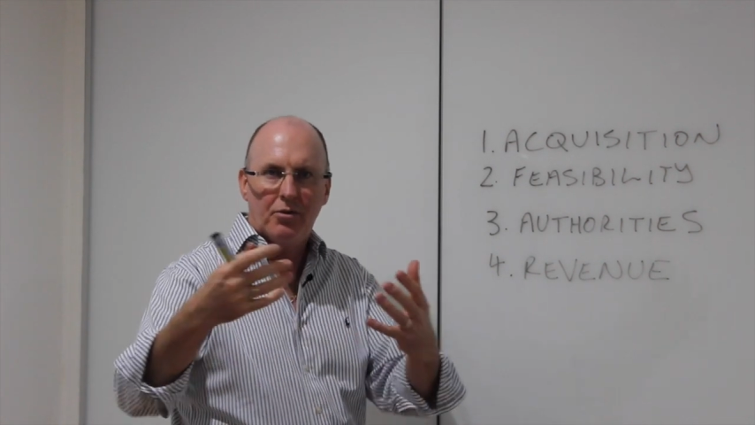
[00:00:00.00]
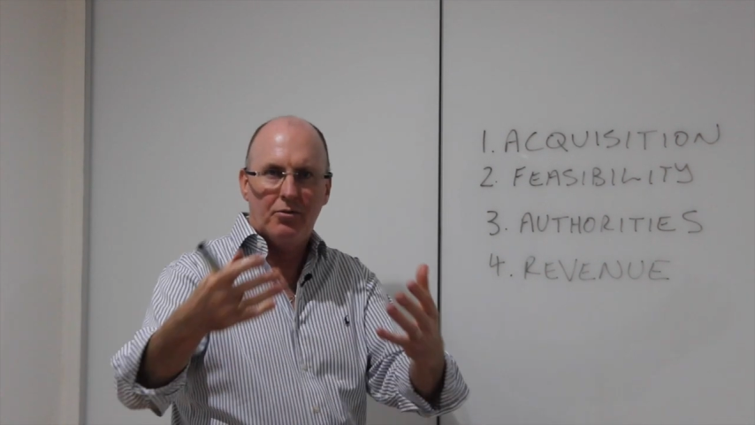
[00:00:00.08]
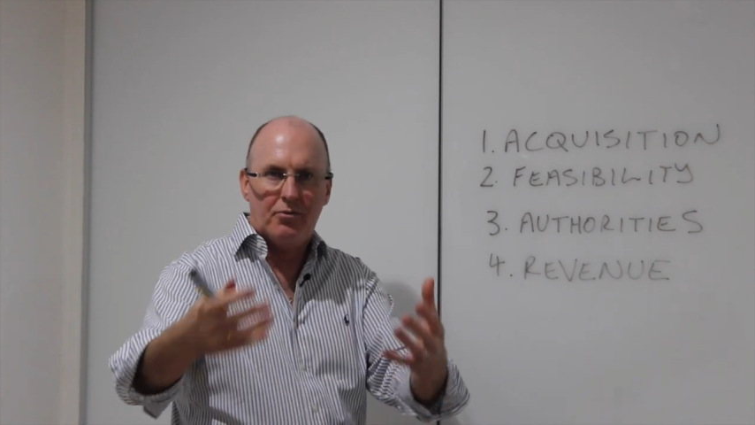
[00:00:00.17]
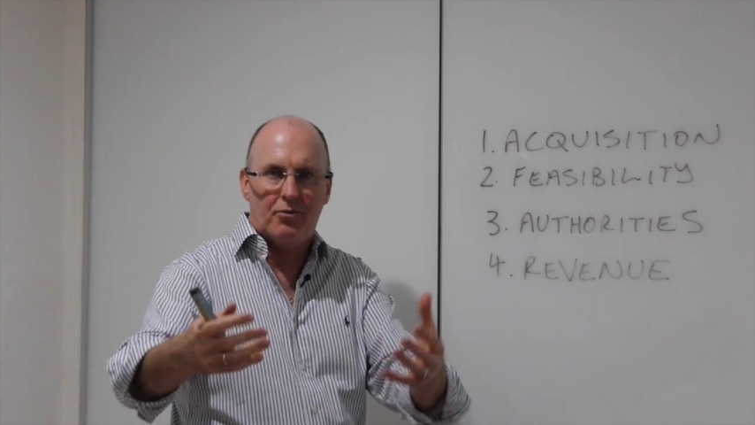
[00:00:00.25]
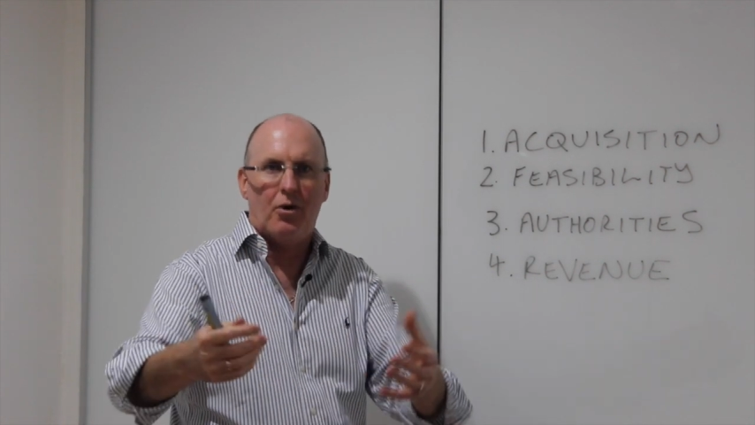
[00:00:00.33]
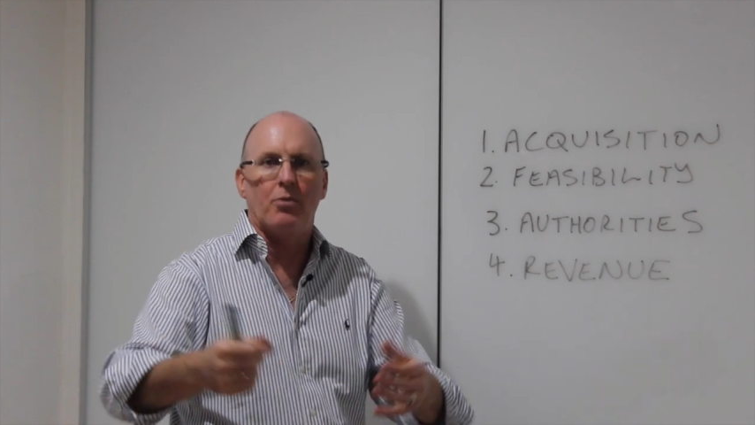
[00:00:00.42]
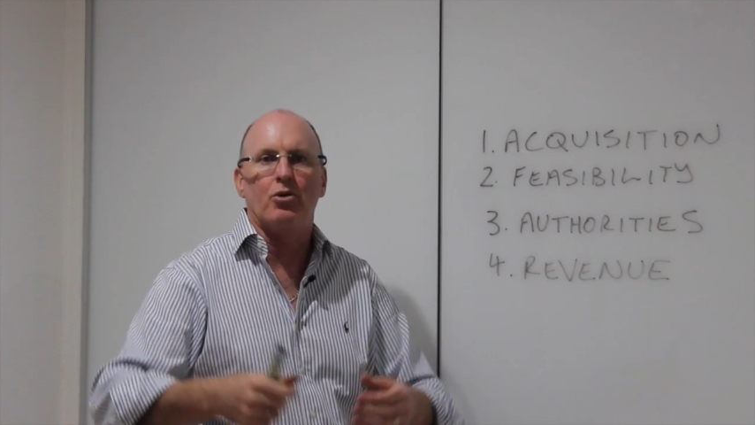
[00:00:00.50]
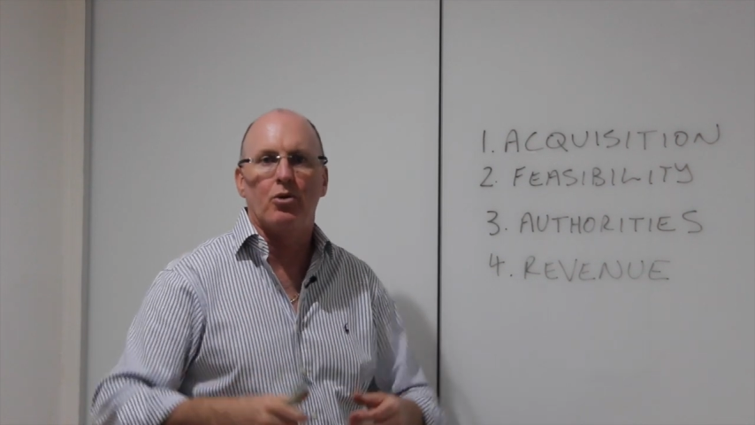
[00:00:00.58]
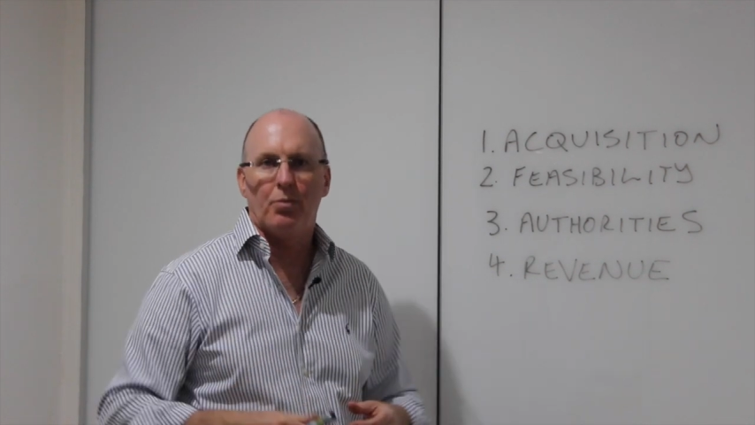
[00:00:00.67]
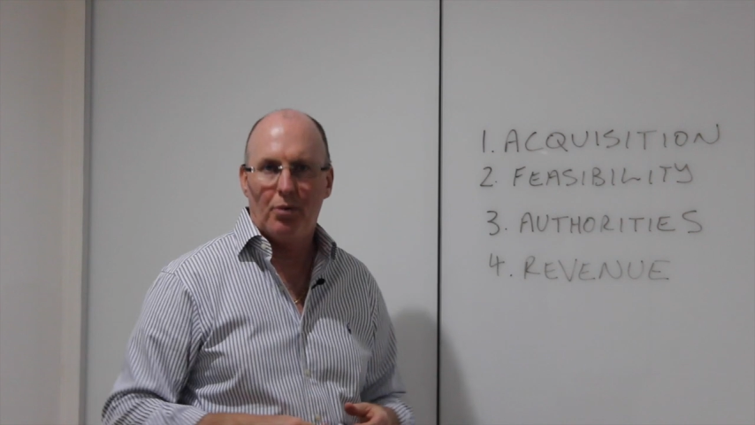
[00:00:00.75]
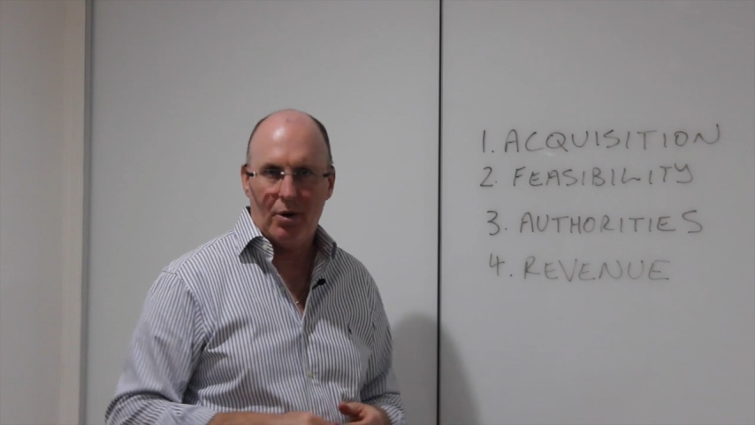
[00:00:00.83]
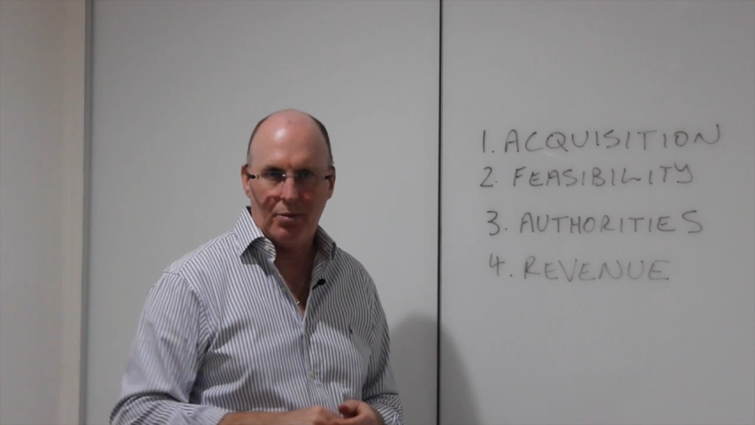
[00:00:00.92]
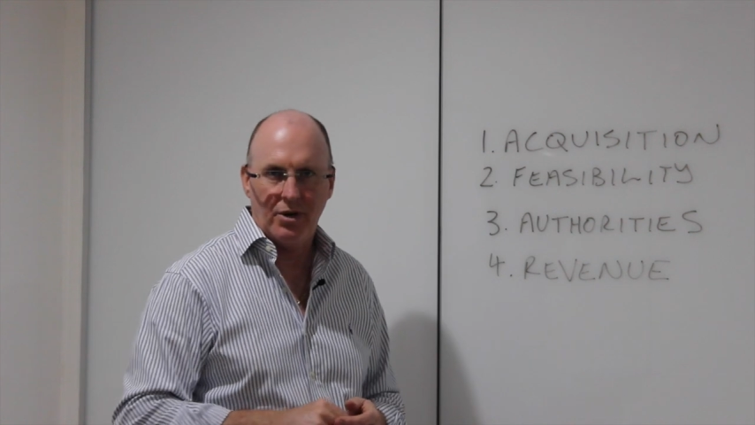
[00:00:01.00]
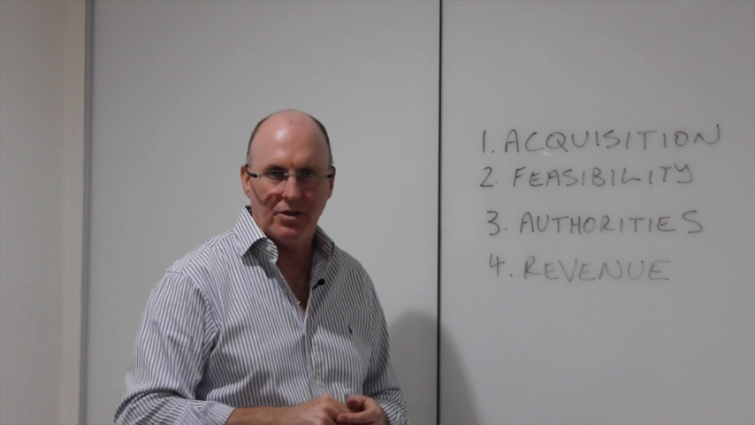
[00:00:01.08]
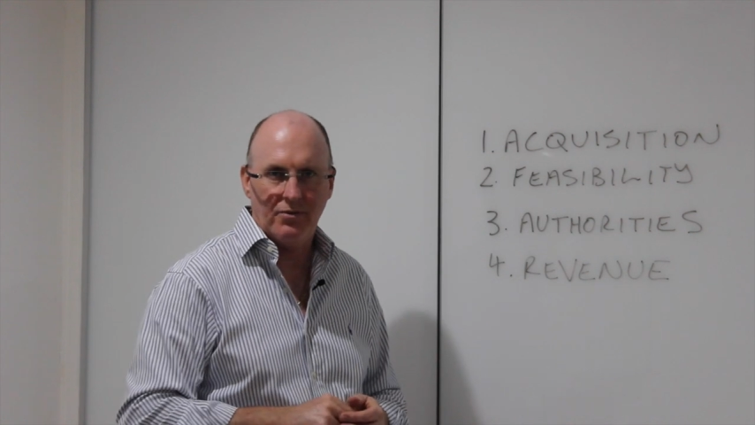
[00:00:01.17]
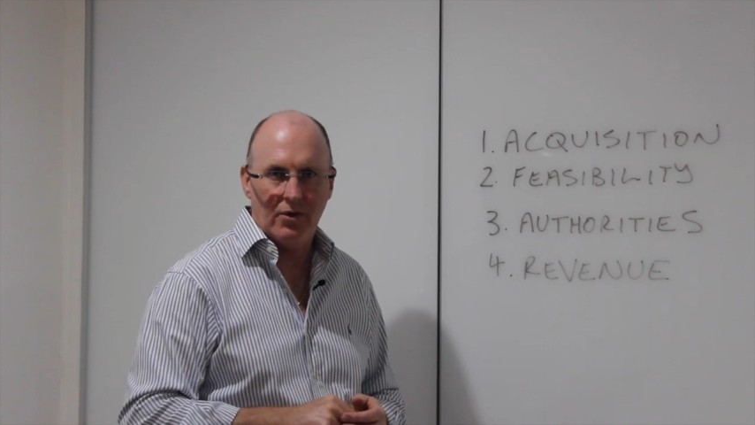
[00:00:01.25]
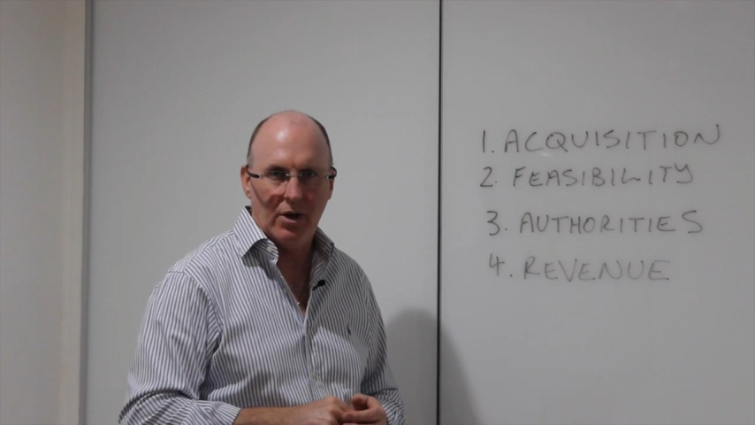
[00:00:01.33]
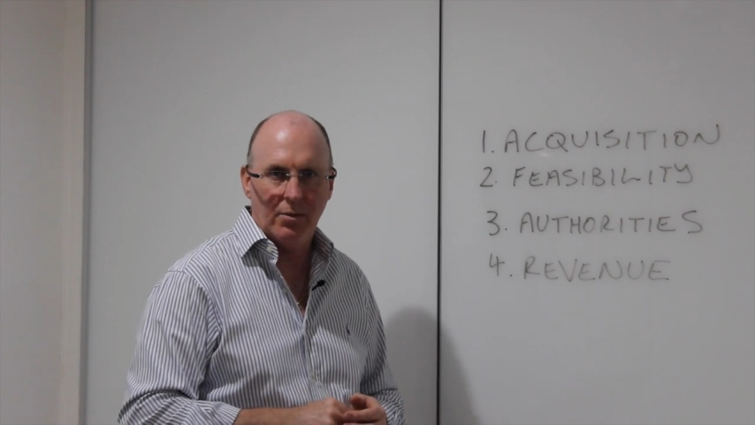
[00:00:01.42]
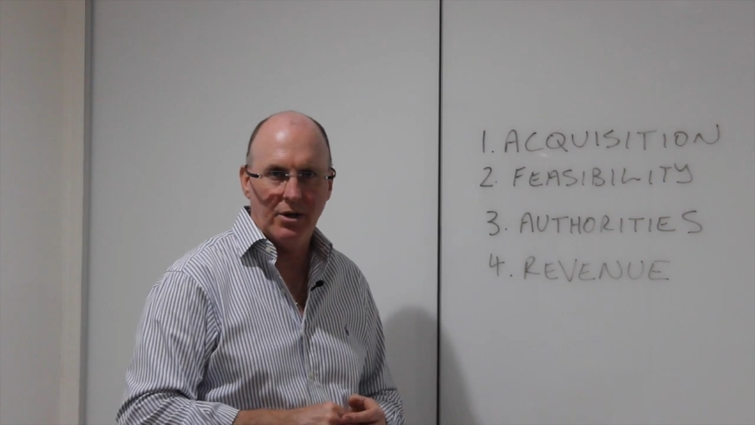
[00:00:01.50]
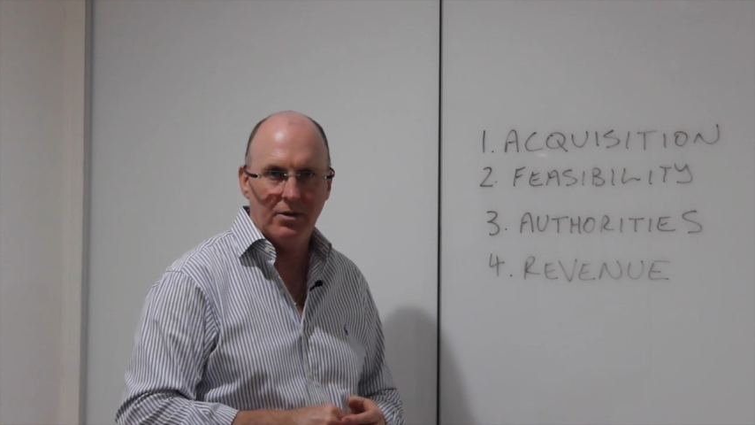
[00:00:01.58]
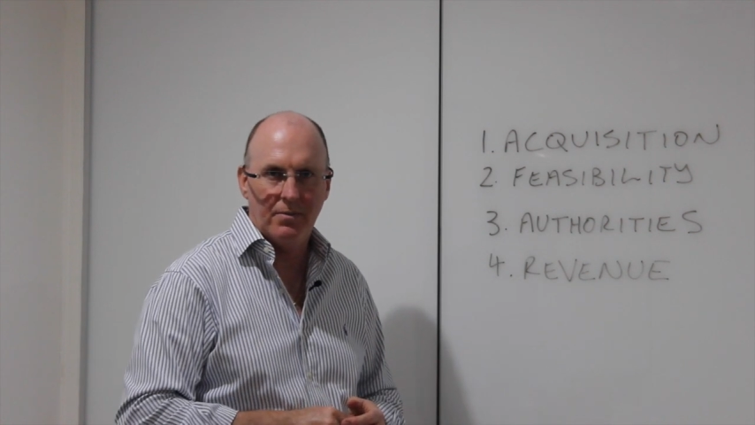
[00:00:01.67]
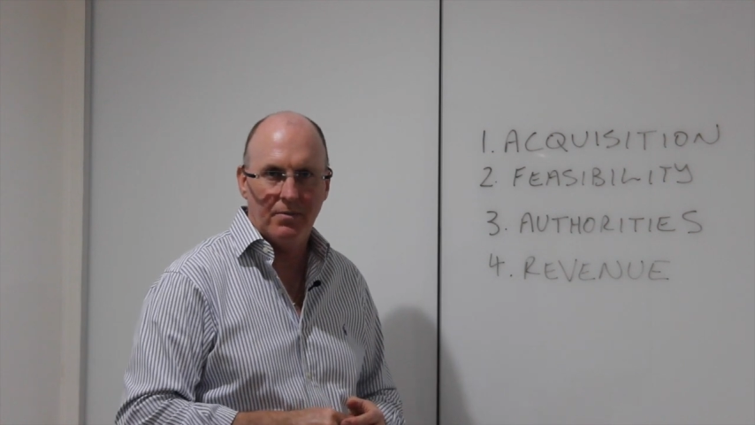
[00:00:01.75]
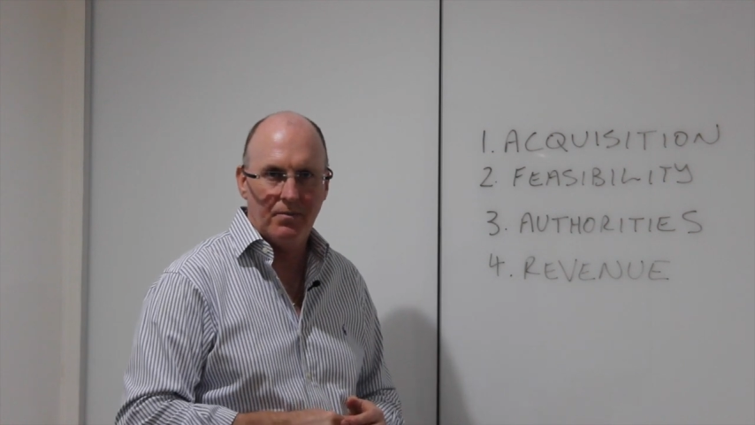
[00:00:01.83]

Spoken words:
from your property development,